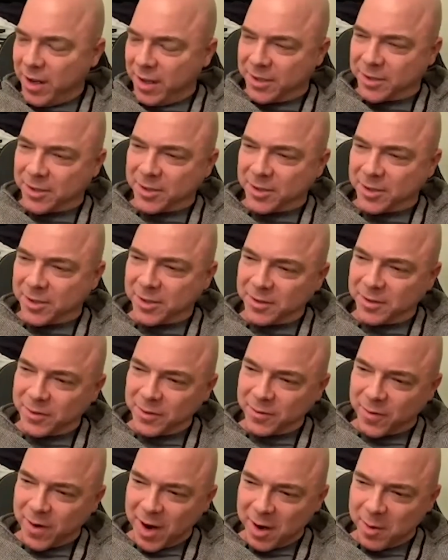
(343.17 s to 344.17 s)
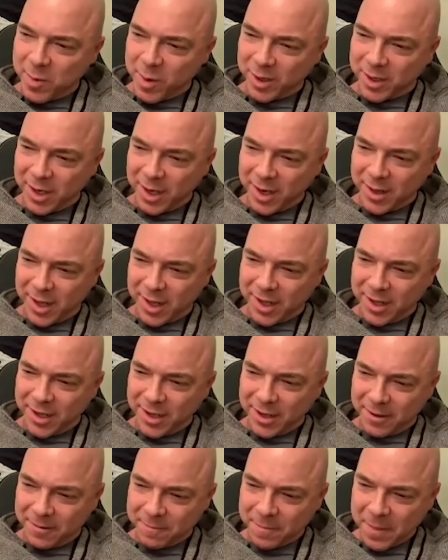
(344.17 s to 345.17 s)
sort of environment. You know, they
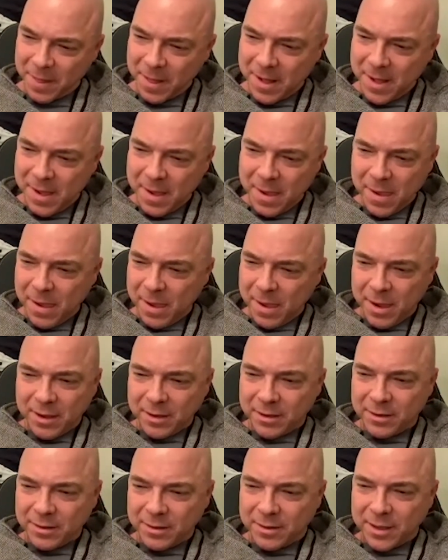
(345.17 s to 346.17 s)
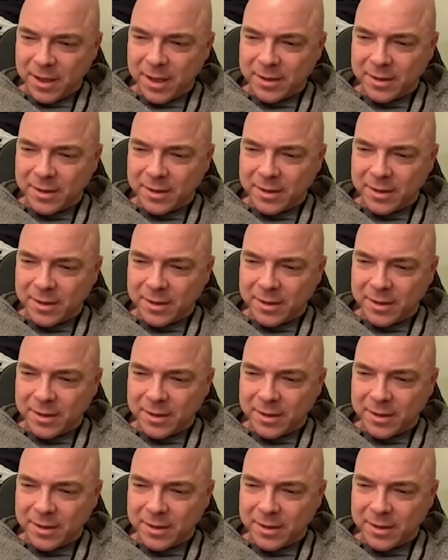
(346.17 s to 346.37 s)
I